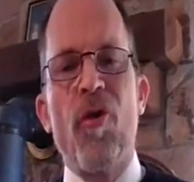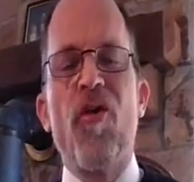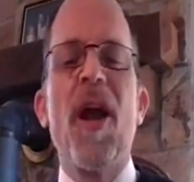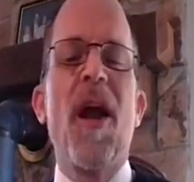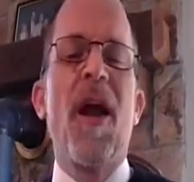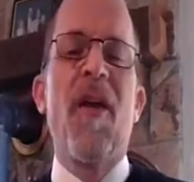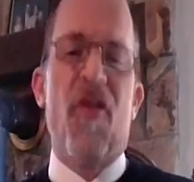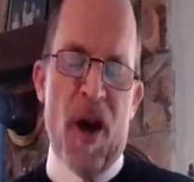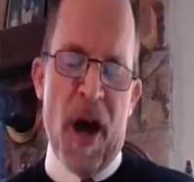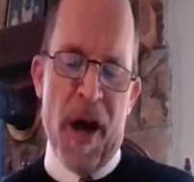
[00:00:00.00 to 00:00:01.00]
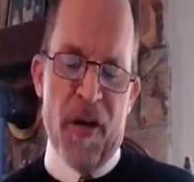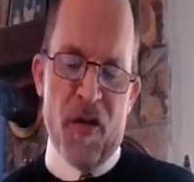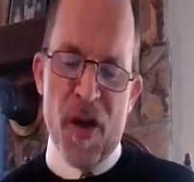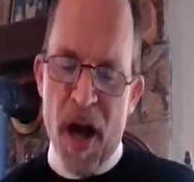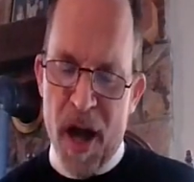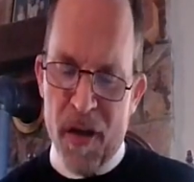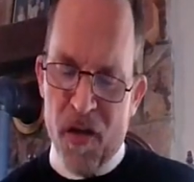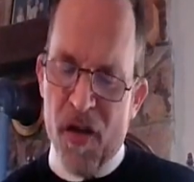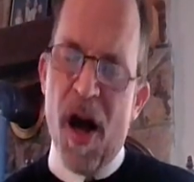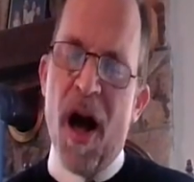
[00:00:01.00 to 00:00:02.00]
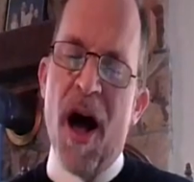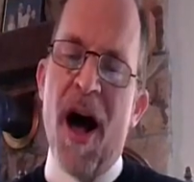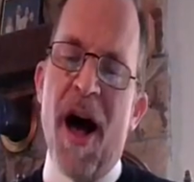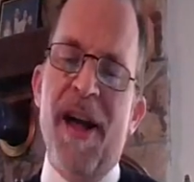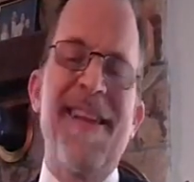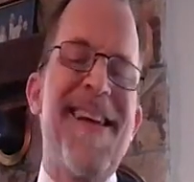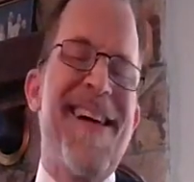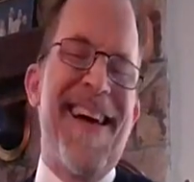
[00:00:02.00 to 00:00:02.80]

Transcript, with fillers: Jesus the Son,